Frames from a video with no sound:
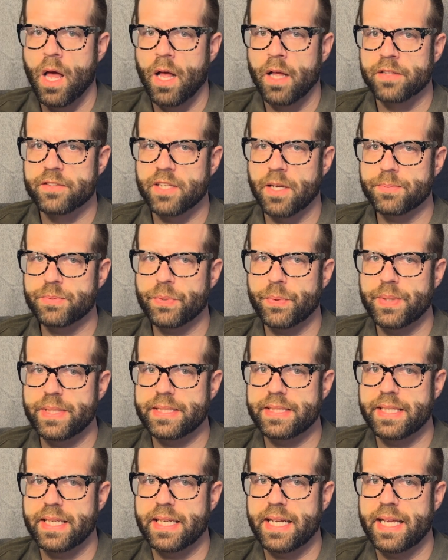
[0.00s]
Subsequent
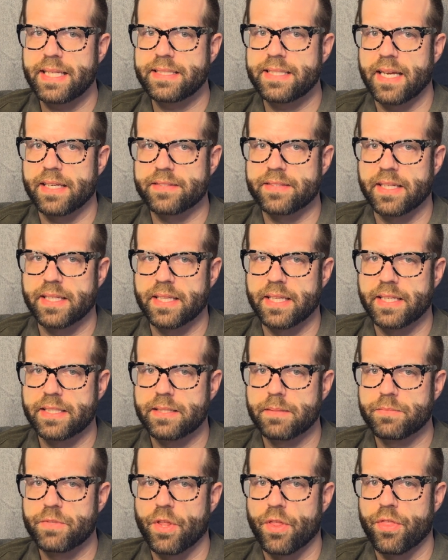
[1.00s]
DNA testing
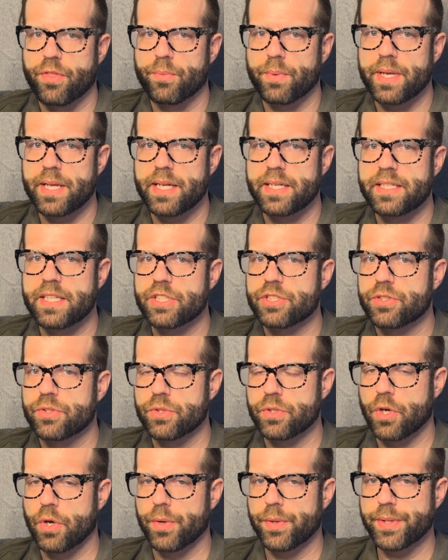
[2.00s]
linked him to 3
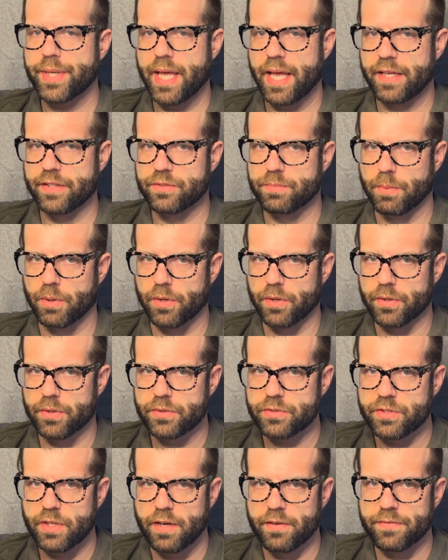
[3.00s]
additional cold case
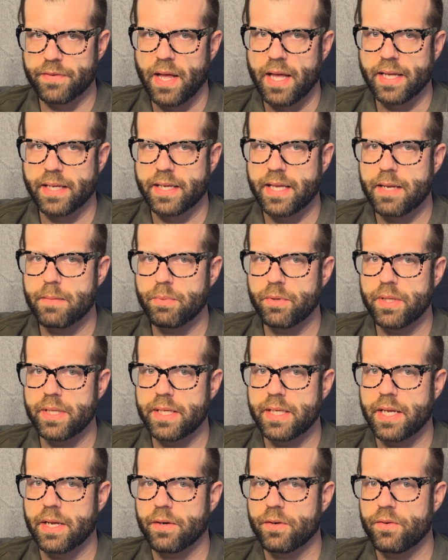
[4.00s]
murders of Kimberly
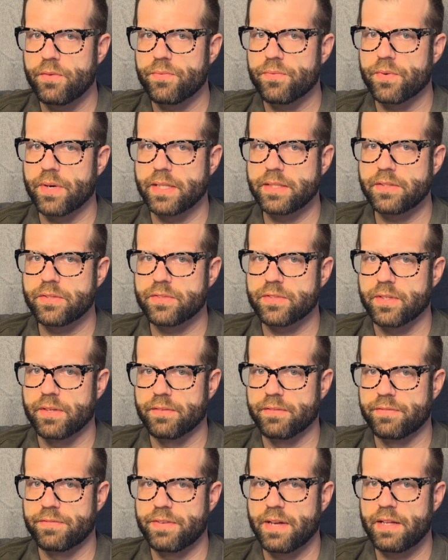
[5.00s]
Carol Fritz,
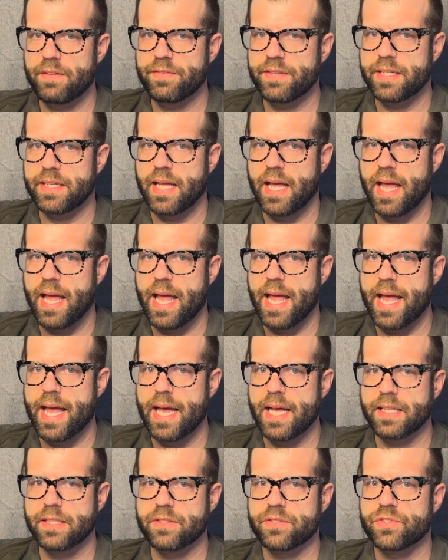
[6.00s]
Velvet
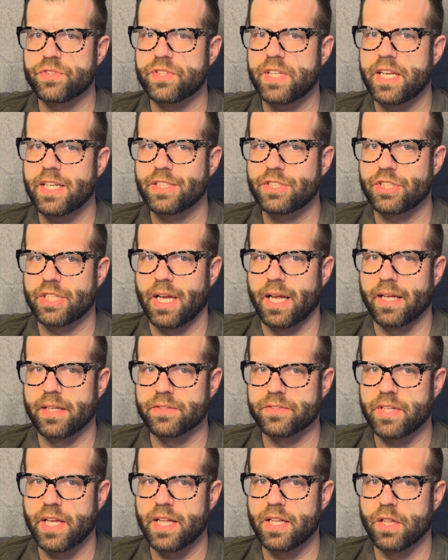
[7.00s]
Ann
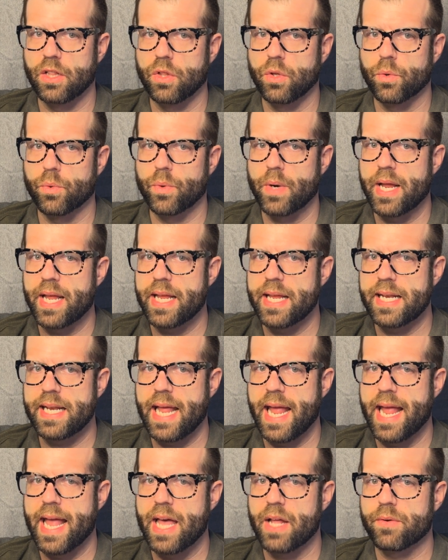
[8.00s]
Sanchez, and Lorraine
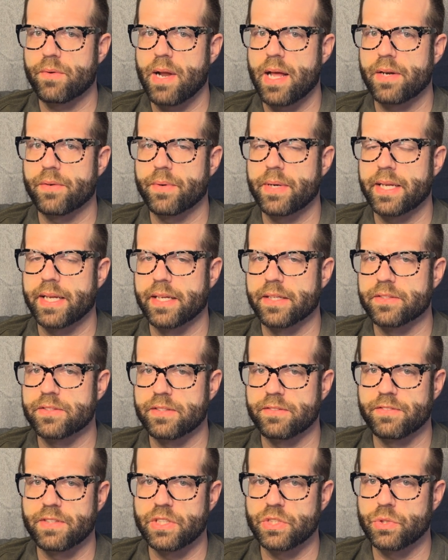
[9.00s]
Ann Rodriguez
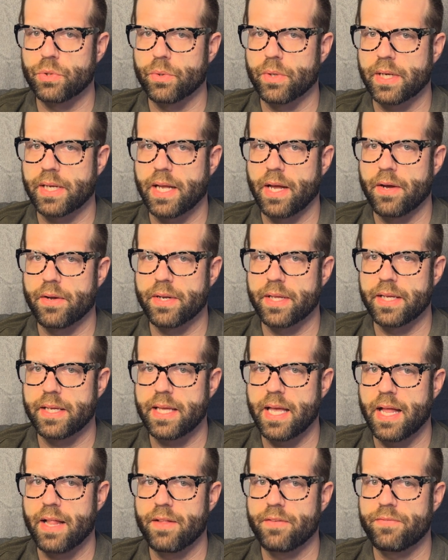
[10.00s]
in Ventura County,
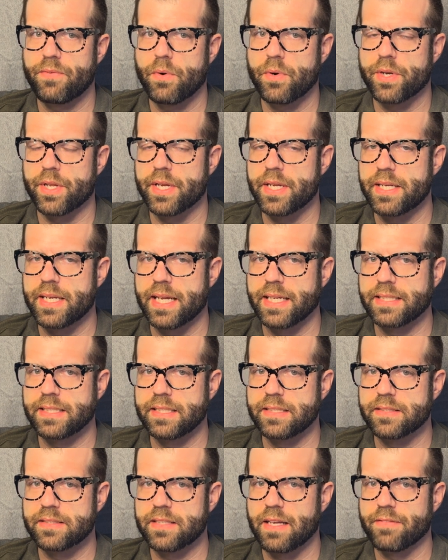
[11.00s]
California in
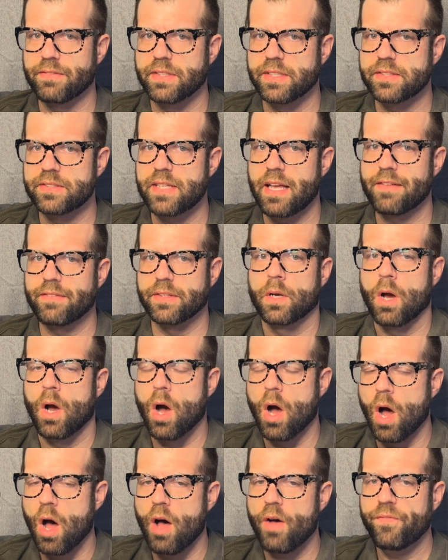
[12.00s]
1977.
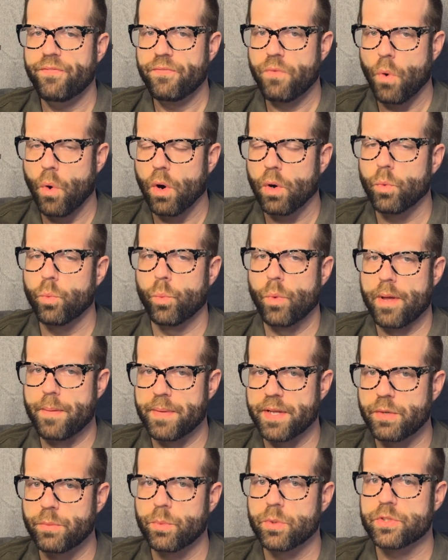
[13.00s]
All 4
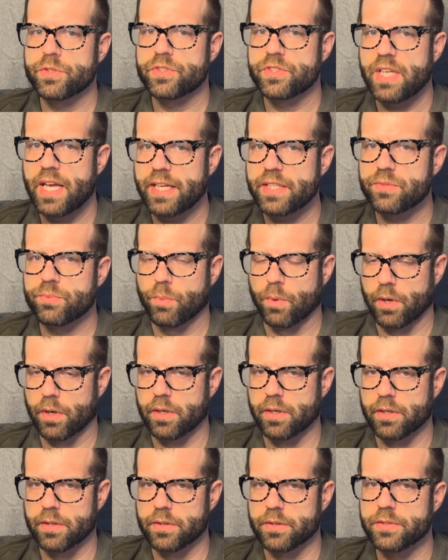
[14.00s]
women were sex
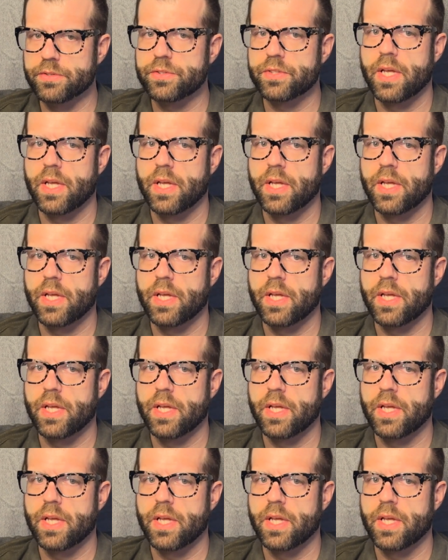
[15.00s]
workers